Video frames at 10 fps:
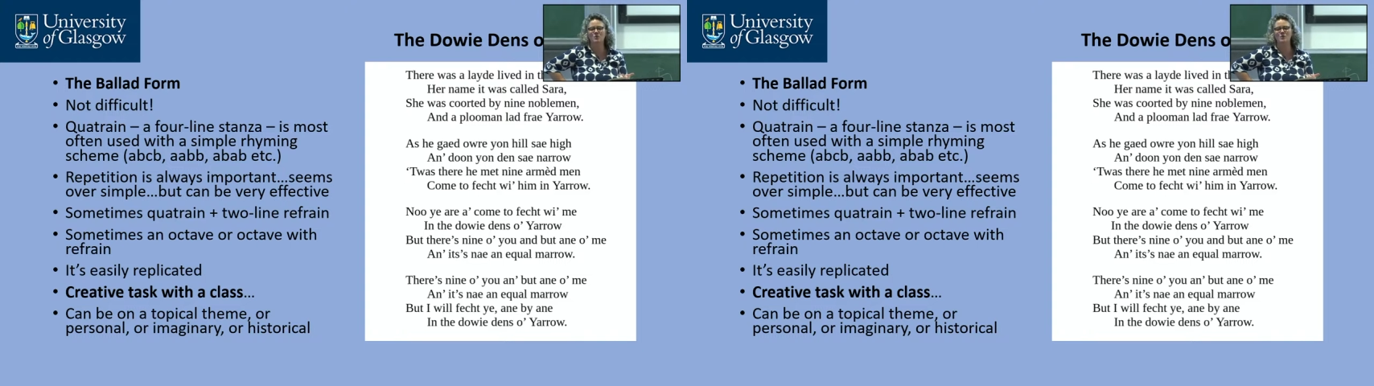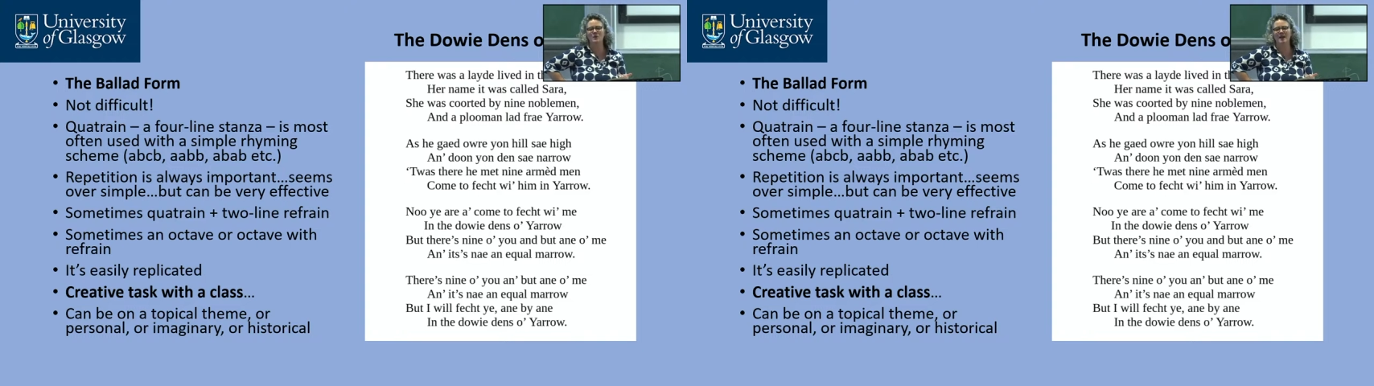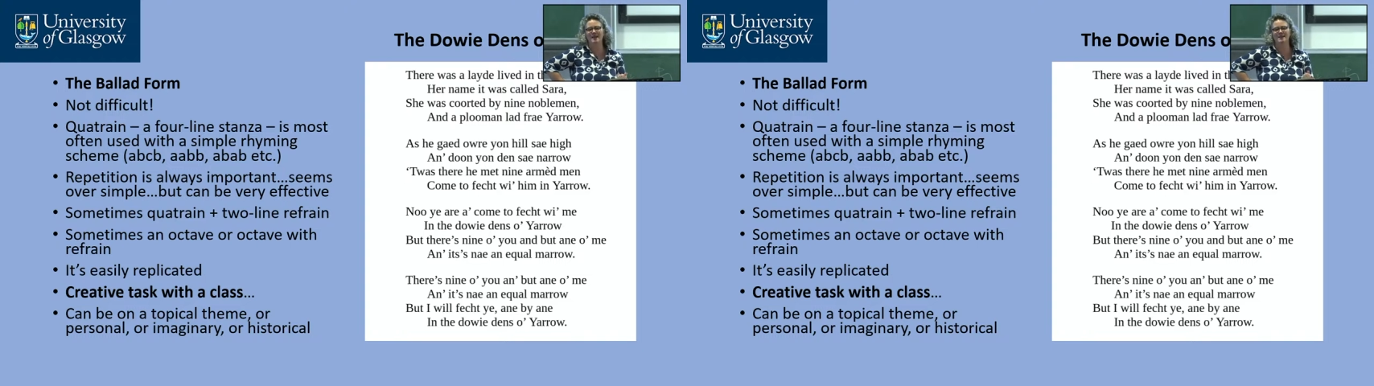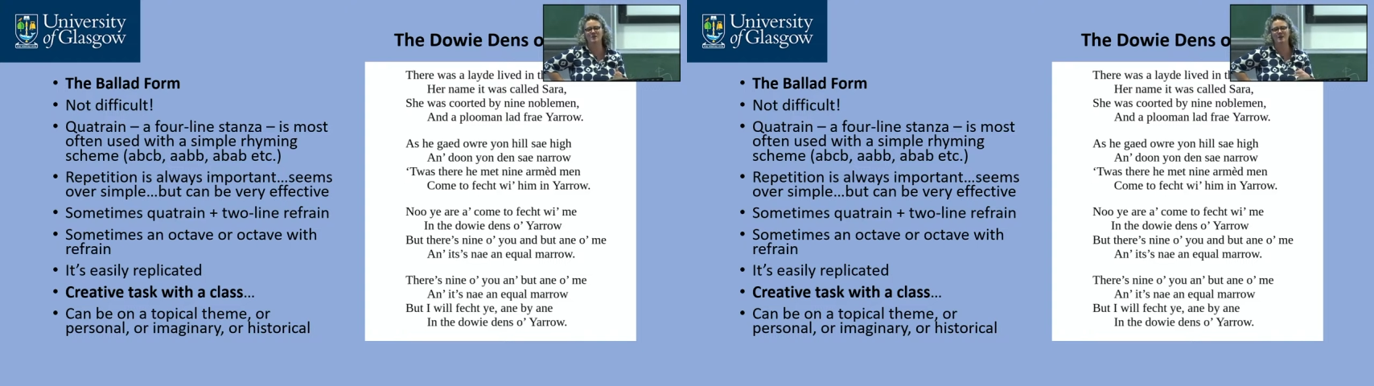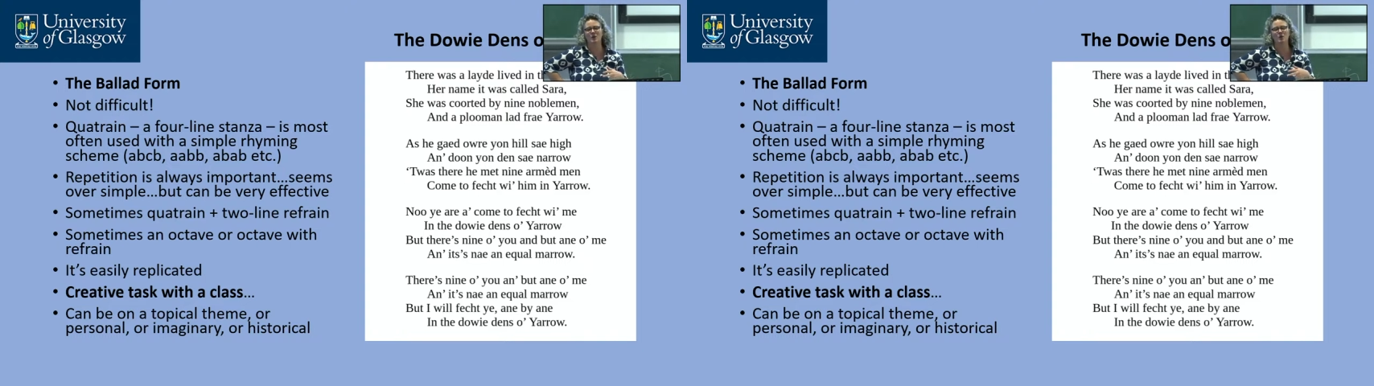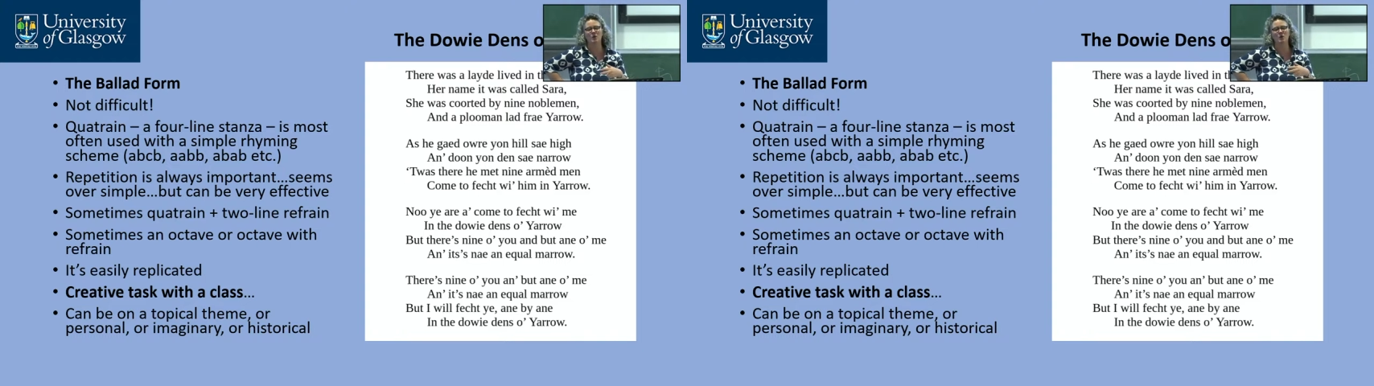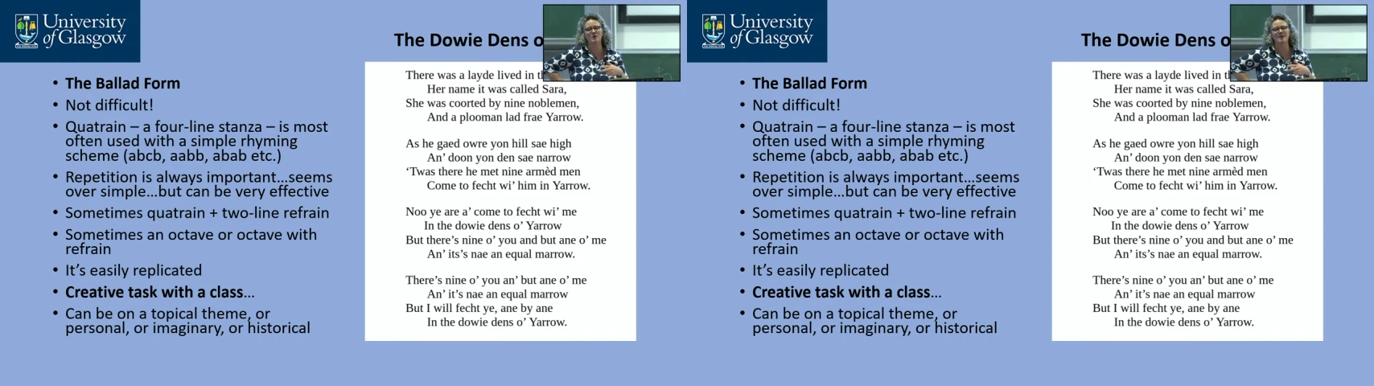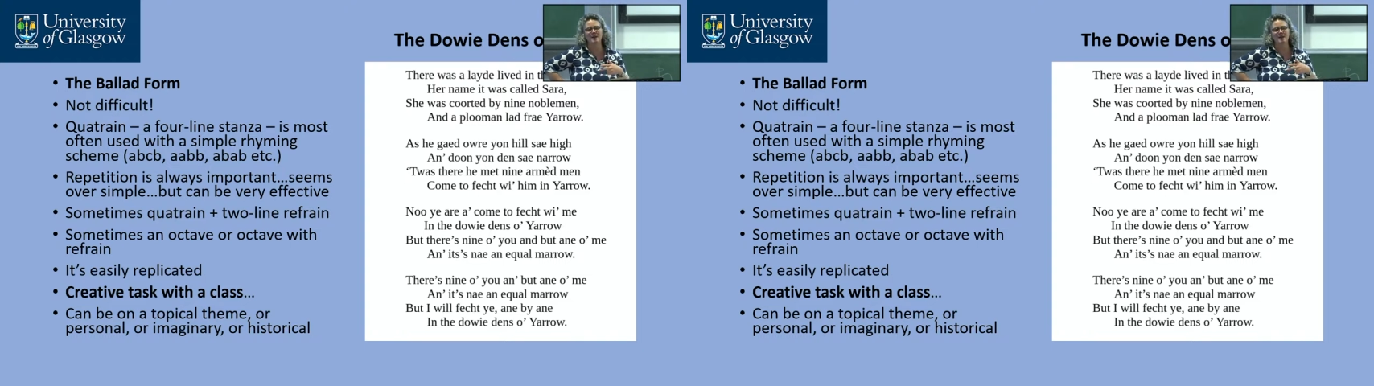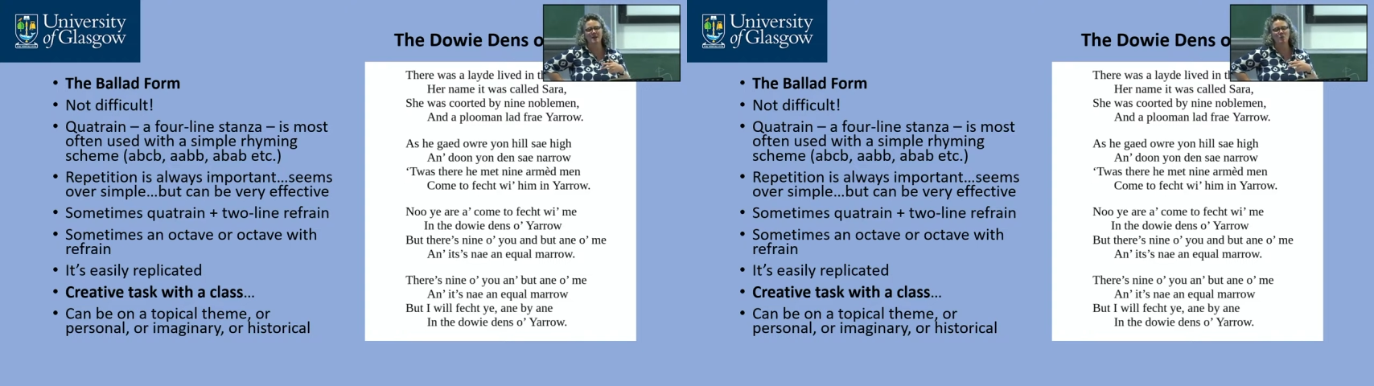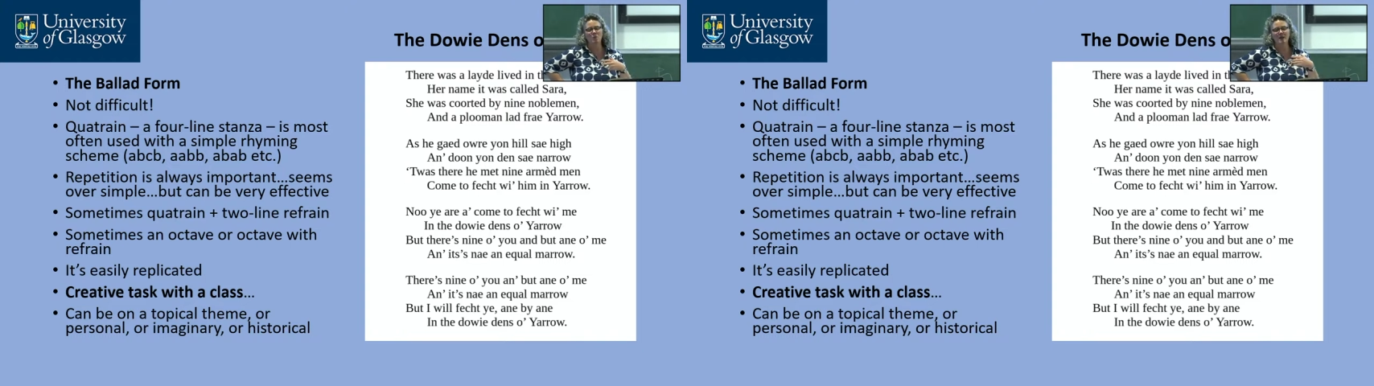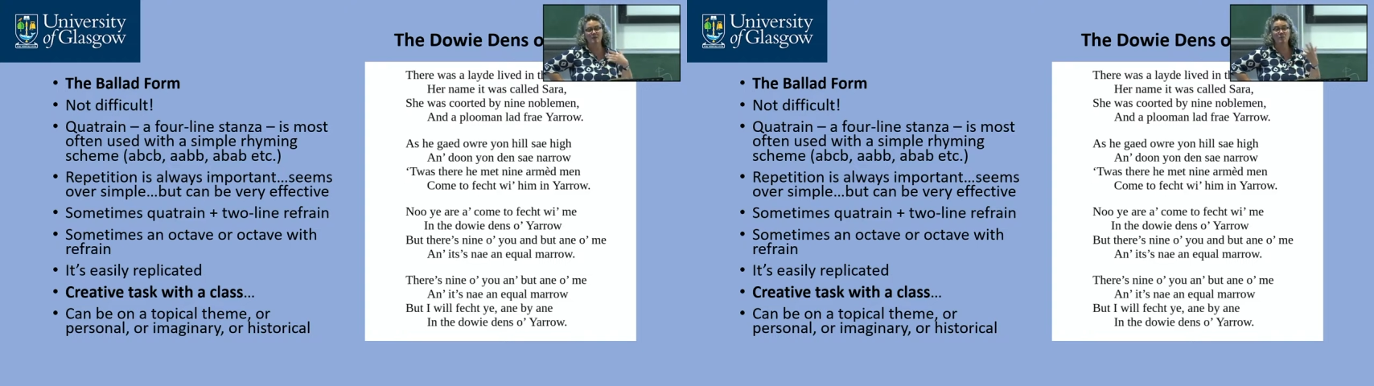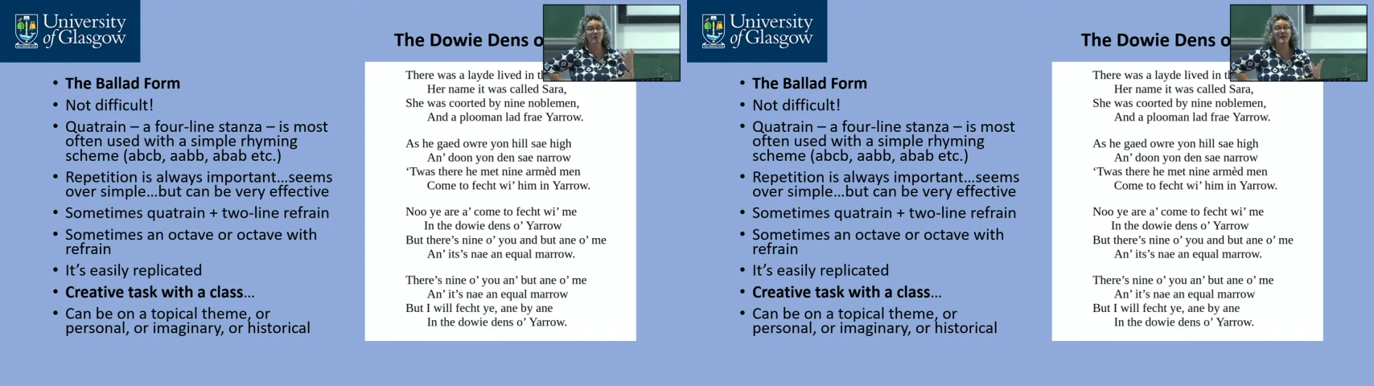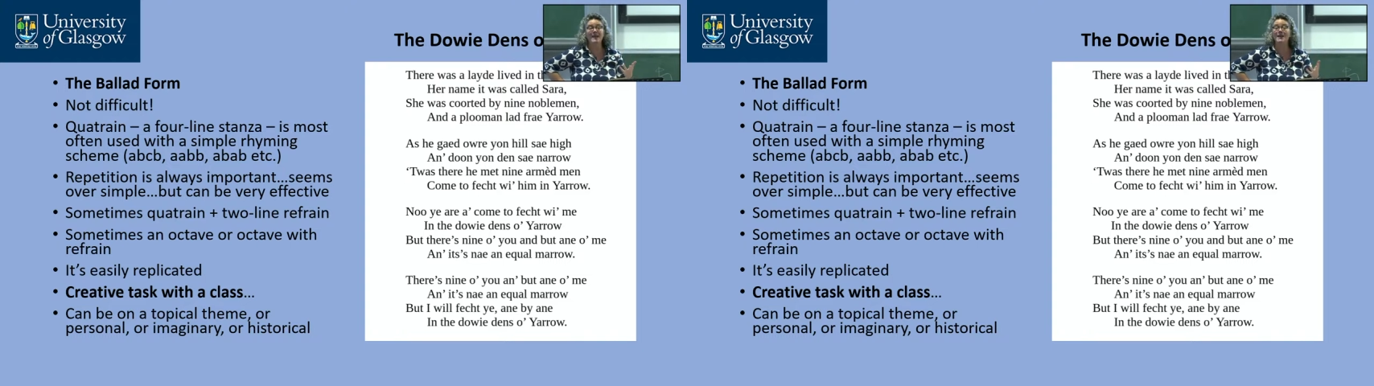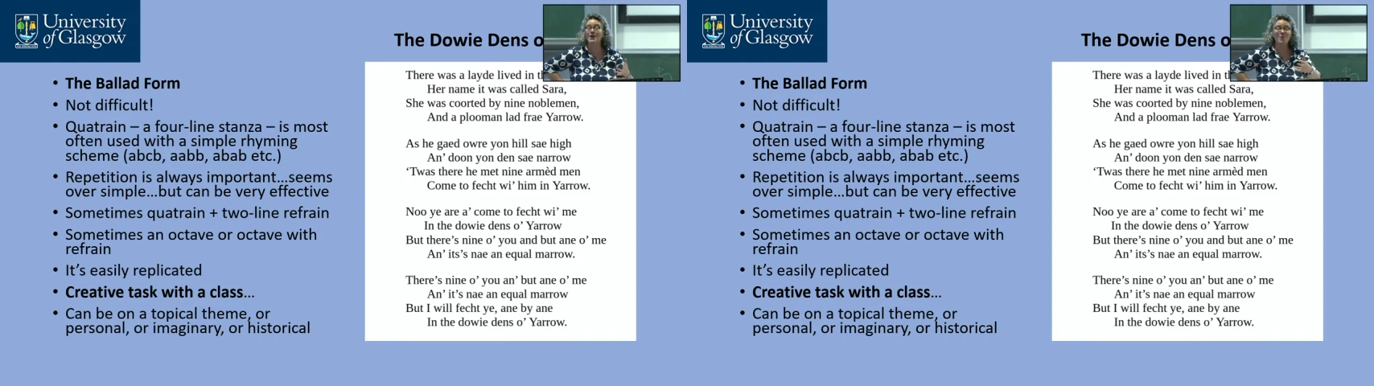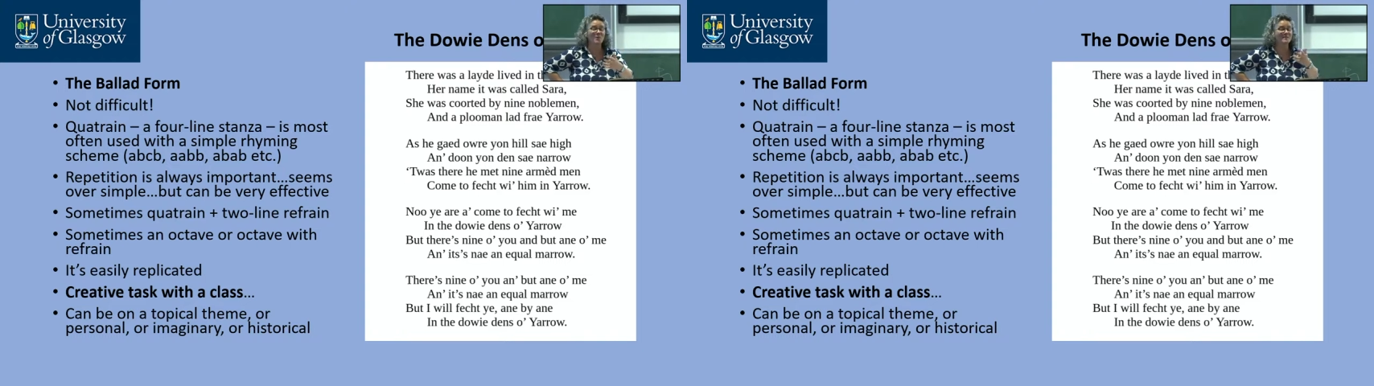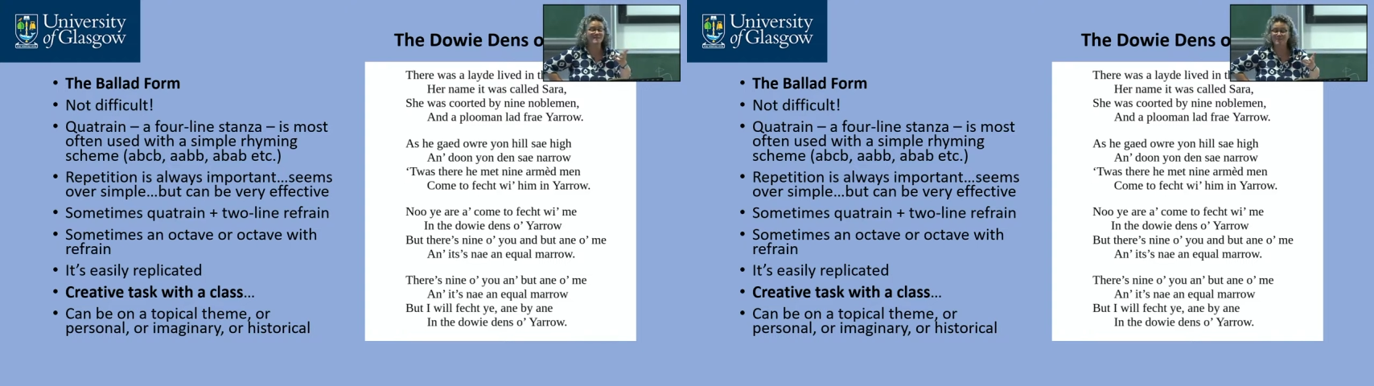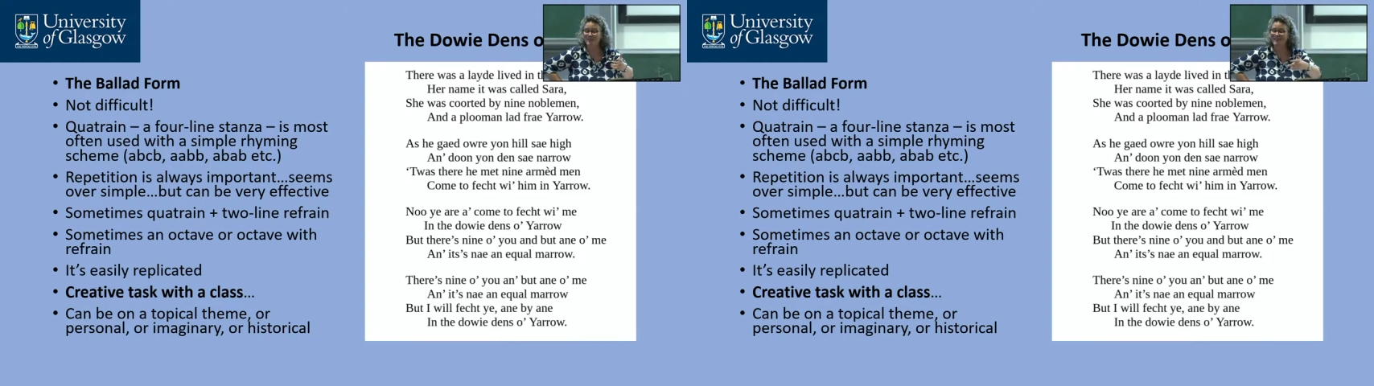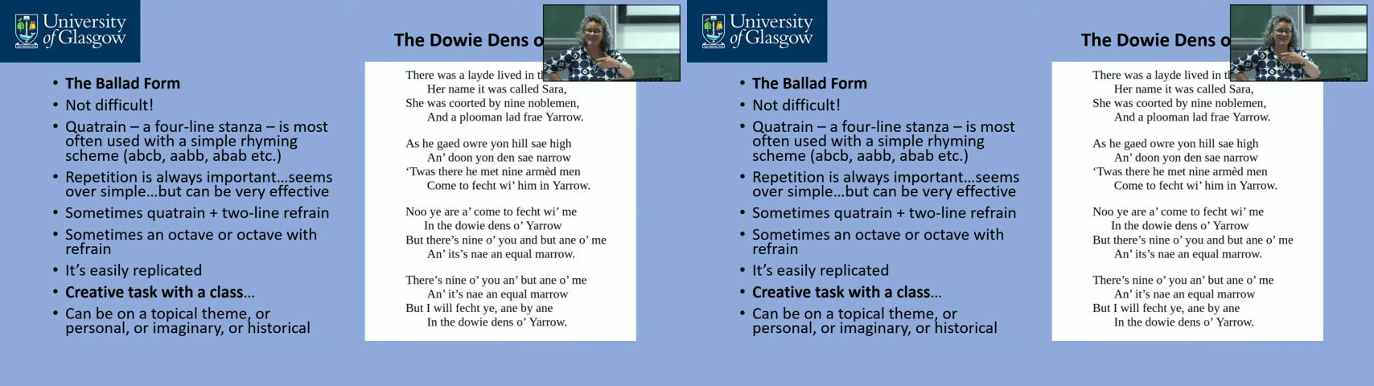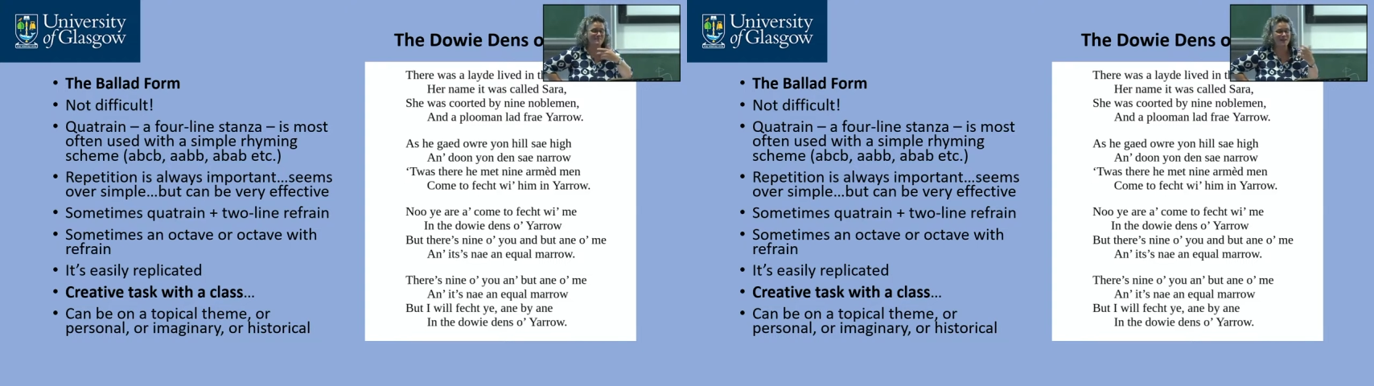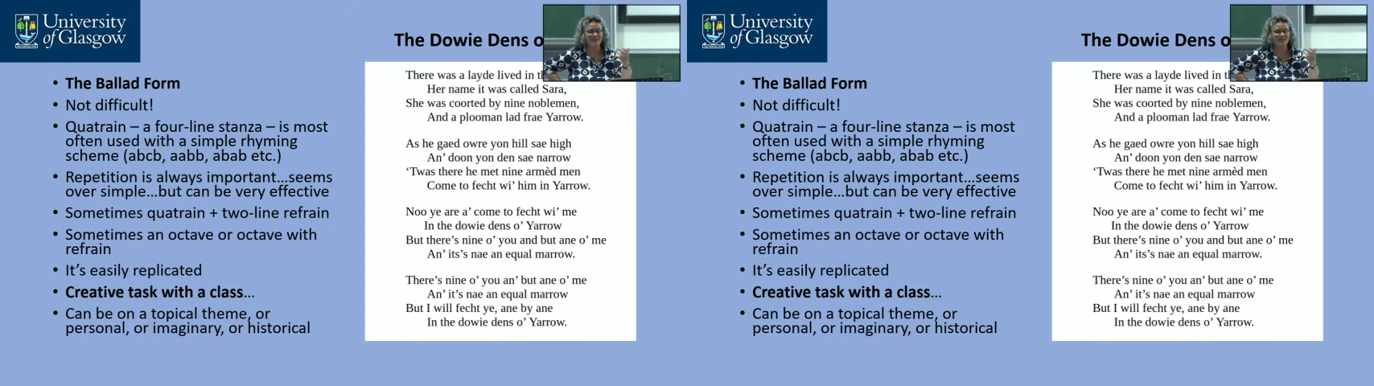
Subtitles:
[unreadable: no face in view]